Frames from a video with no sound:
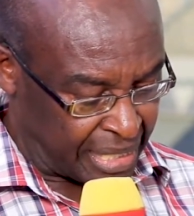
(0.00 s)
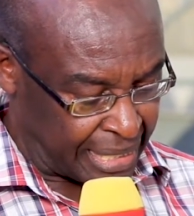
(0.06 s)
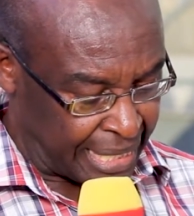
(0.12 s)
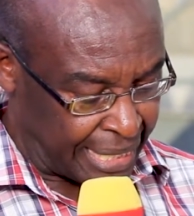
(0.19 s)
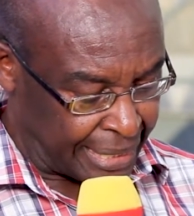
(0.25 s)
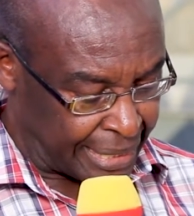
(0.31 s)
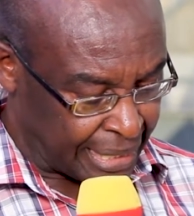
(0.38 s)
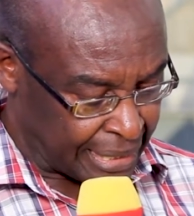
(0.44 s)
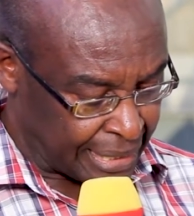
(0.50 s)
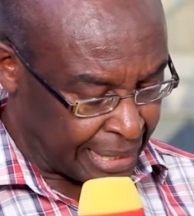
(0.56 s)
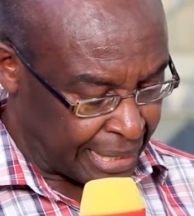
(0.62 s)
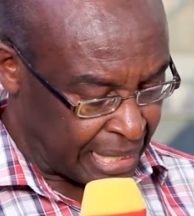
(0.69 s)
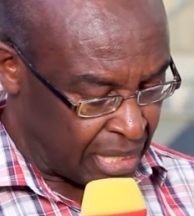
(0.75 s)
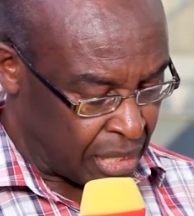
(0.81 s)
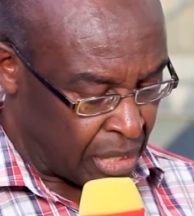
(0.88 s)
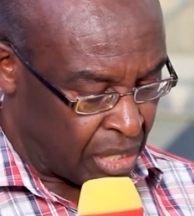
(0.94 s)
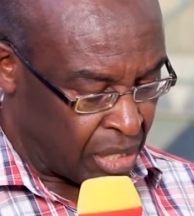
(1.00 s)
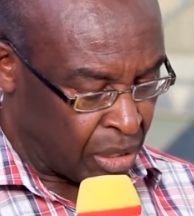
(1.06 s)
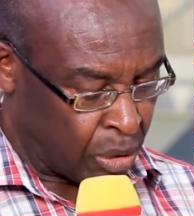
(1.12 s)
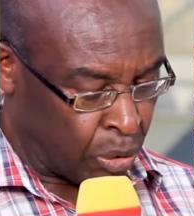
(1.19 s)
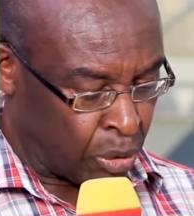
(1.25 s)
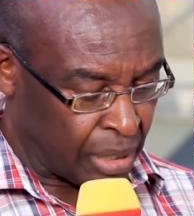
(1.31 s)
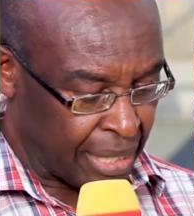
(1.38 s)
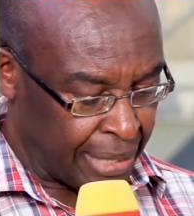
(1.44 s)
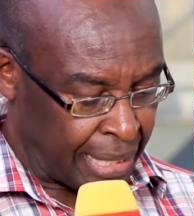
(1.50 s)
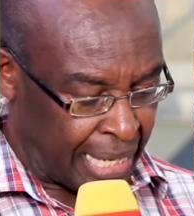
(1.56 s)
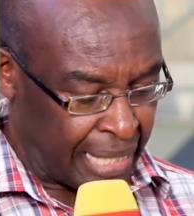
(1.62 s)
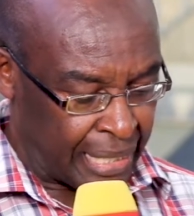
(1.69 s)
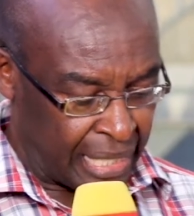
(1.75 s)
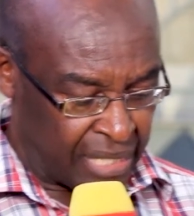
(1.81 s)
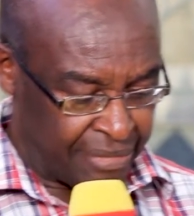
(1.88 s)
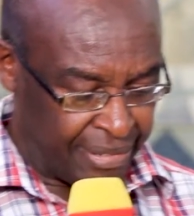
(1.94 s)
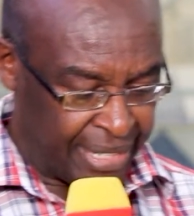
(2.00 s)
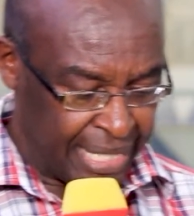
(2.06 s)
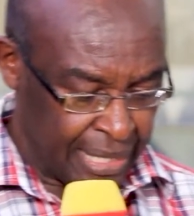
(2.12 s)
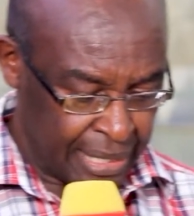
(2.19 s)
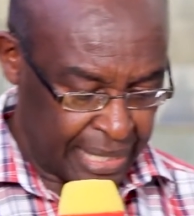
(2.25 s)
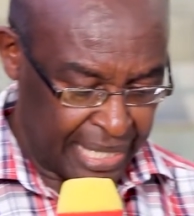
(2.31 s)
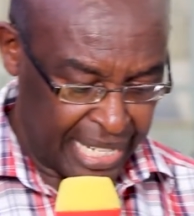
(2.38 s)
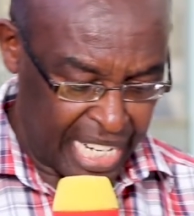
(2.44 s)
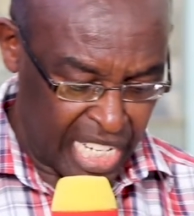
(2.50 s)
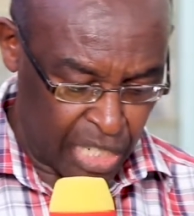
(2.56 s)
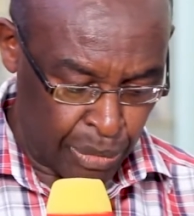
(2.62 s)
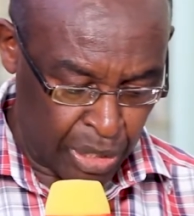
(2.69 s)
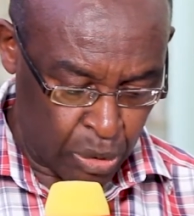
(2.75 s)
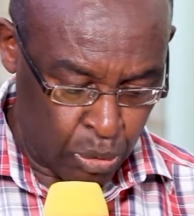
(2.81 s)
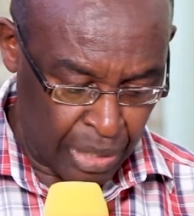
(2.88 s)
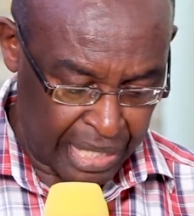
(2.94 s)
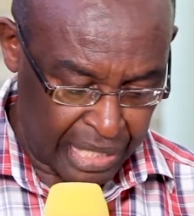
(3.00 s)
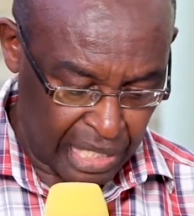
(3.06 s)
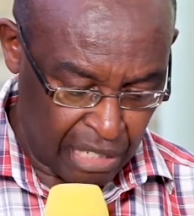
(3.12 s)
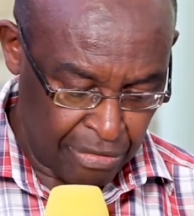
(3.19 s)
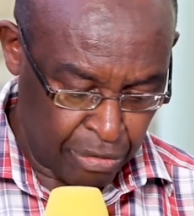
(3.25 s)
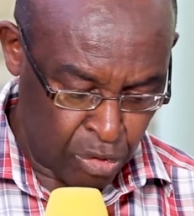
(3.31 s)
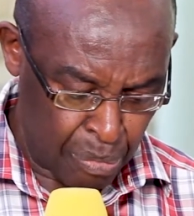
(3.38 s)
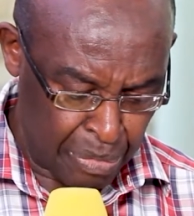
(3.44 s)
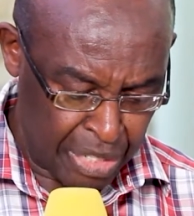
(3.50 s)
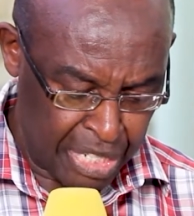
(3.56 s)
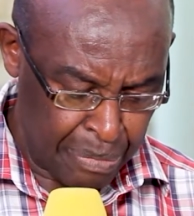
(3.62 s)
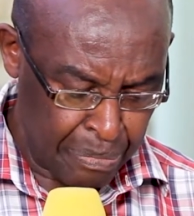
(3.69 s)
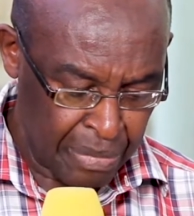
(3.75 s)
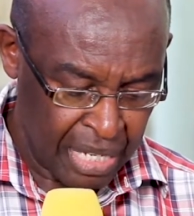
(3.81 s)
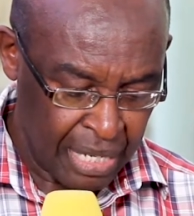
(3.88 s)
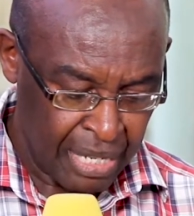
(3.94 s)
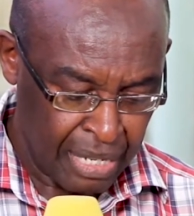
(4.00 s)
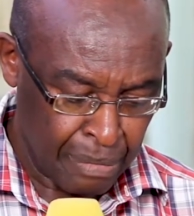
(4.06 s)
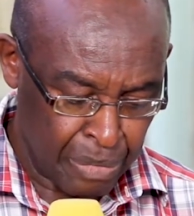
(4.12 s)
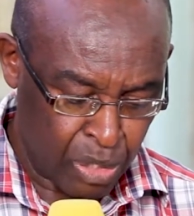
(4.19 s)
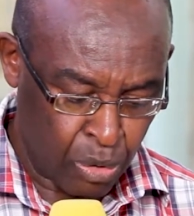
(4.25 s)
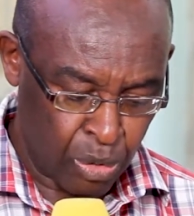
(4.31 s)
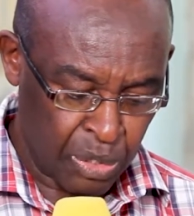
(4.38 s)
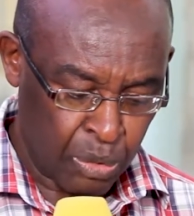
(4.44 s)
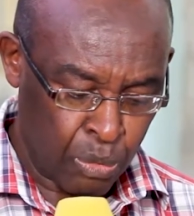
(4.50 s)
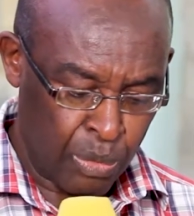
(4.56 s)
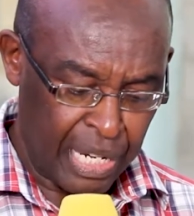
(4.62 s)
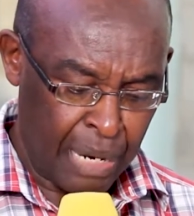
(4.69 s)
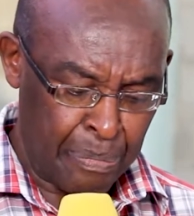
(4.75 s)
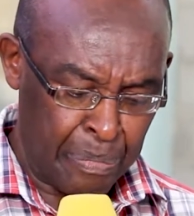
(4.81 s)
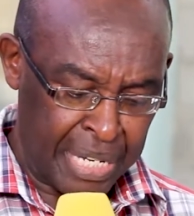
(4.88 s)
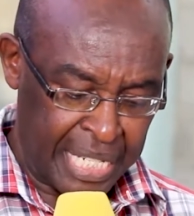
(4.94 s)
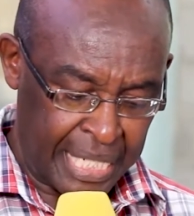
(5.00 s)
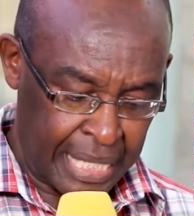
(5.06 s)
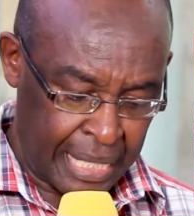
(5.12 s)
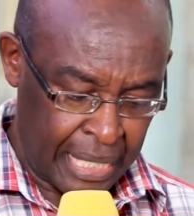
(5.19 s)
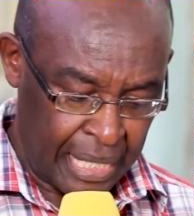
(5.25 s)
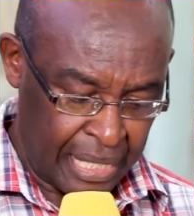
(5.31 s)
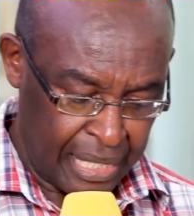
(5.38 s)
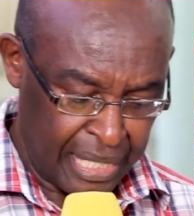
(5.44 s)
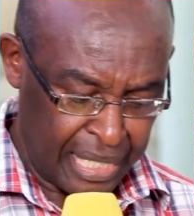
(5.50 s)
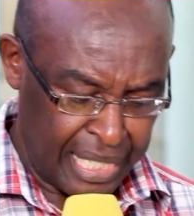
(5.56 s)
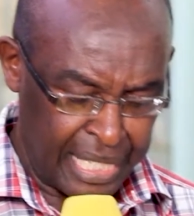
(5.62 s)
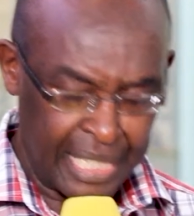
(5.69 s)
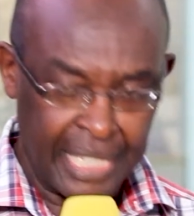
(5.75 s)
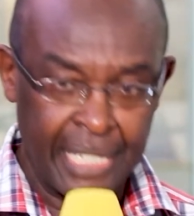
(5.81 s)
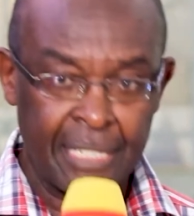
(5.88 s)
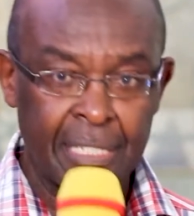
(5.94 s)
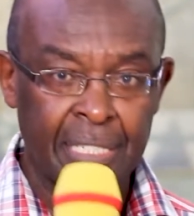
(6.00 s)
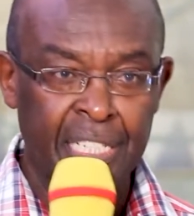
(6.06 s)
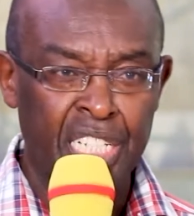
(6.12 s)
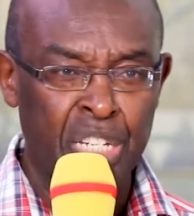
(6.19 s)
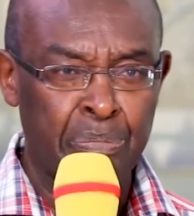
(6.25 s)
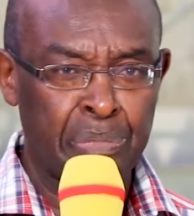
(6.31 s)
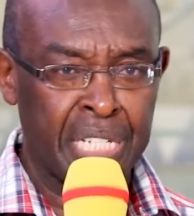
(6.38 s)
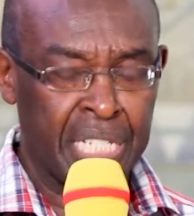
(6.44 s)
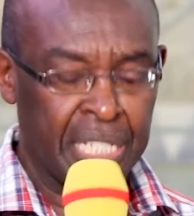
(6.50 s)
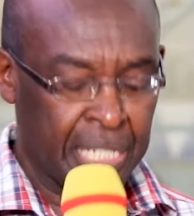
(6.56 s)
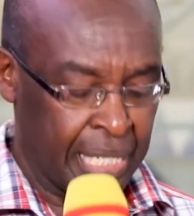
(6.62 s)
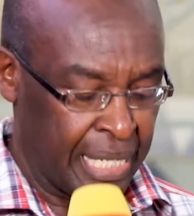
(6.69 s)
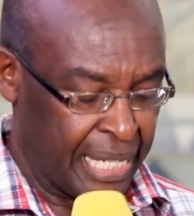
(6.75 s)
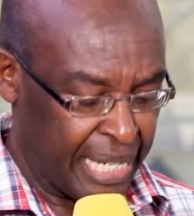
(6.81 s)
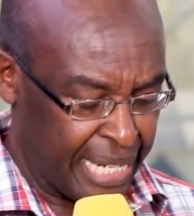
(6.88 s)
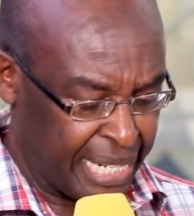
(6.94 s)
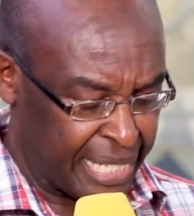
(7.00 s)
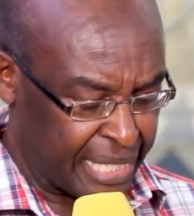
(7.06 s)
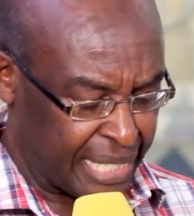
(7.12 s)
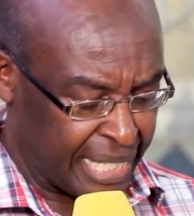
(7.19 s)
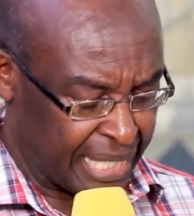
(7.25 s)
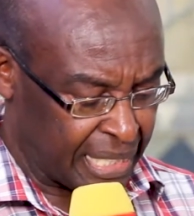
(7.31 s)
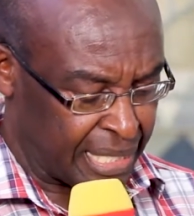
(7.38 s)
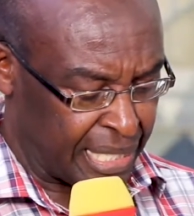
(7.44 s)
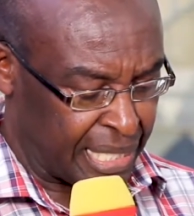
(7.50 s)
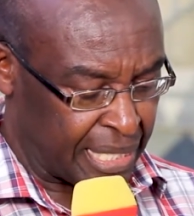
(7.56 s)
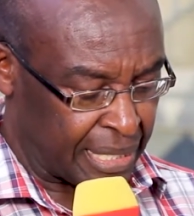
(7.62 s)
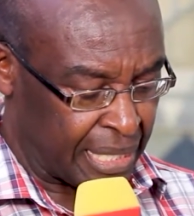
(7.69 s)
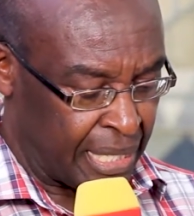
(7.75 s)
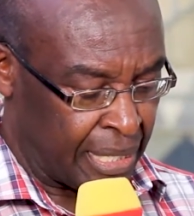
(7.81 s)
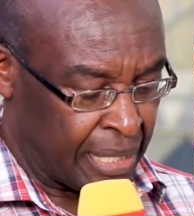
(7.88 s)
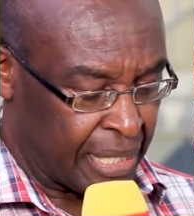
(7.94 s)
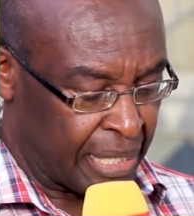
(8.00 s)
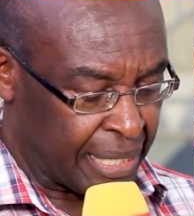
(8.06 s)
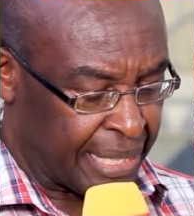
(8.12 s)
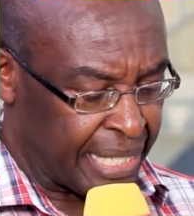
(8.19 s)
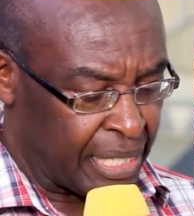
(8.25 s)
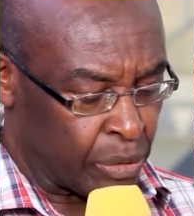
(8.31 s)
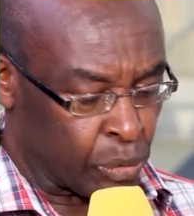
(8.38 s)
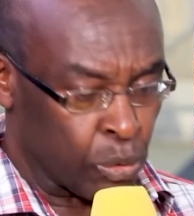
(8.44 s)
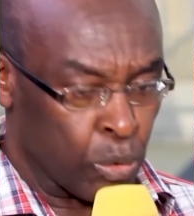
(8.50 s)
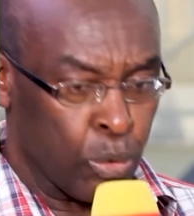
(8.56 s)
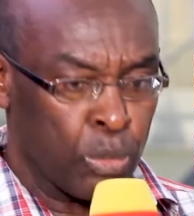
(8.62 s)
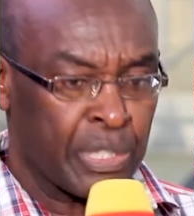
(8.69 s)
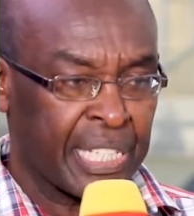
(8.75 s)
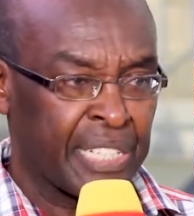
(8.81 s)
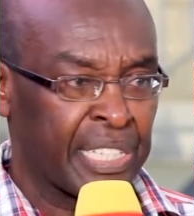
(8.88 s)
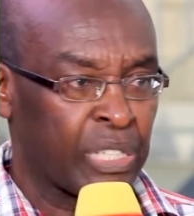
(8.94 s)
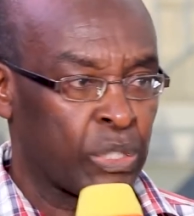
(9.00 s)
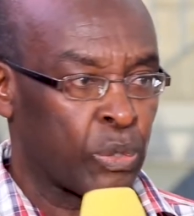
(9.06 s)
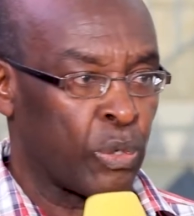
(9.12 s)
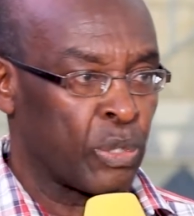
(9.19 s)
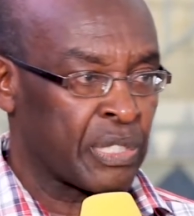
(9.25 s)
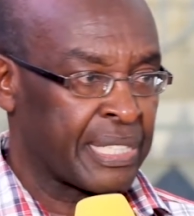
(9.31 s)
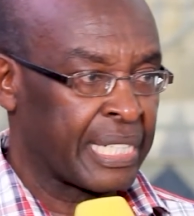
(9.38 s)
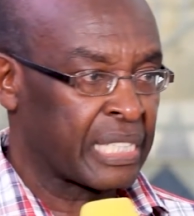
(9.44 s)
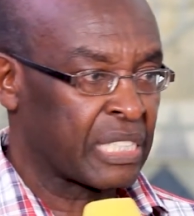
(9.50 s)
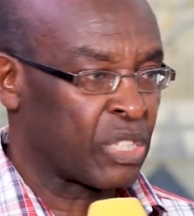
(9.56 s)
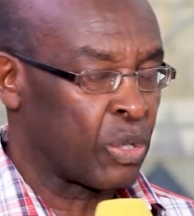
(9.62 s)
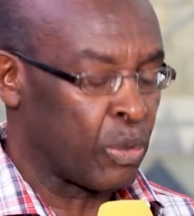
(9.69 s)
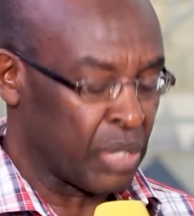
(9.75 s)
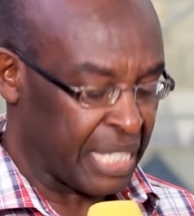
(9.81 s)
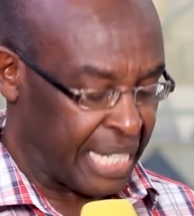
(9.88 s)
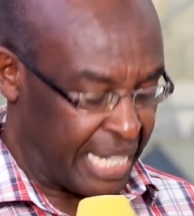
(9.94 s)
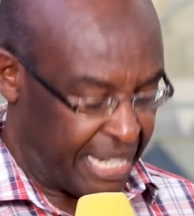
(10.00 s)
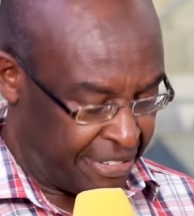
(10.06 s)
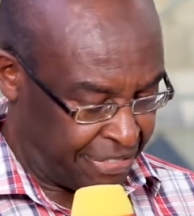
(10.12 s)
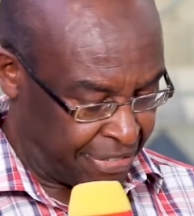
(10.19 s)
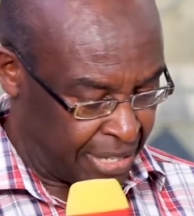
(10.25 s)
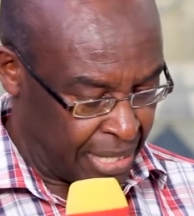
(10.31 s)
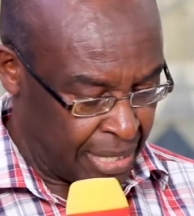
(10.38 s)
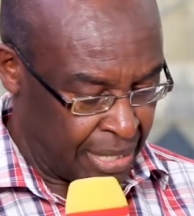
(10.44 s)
directed, or rather advised, and we took it up from him, because we are made in his image and likeness. The rules and the laws that God gave